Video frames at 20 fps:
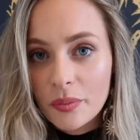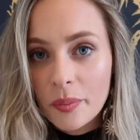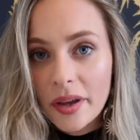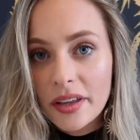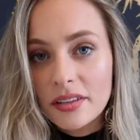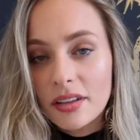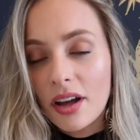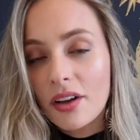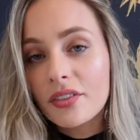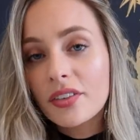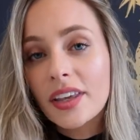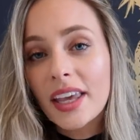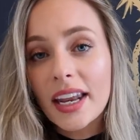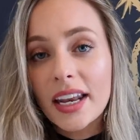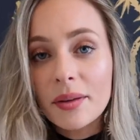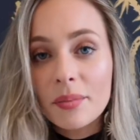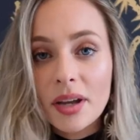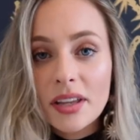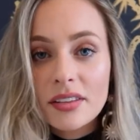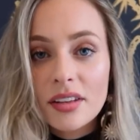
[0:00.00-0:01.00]
myself,
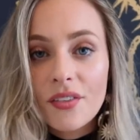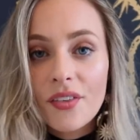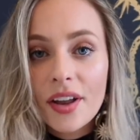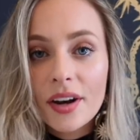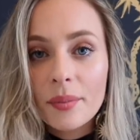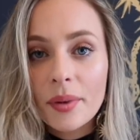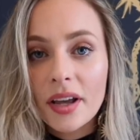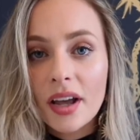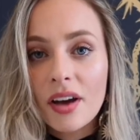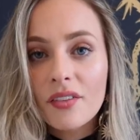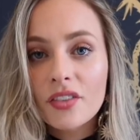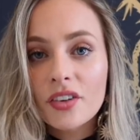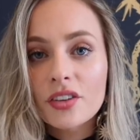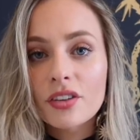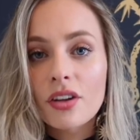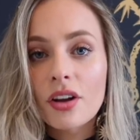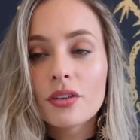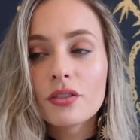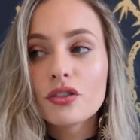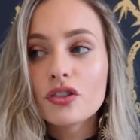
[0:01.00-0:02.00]
getting myself out of my comfort
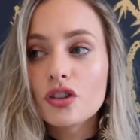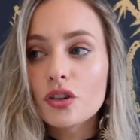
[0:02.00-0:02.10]
zone,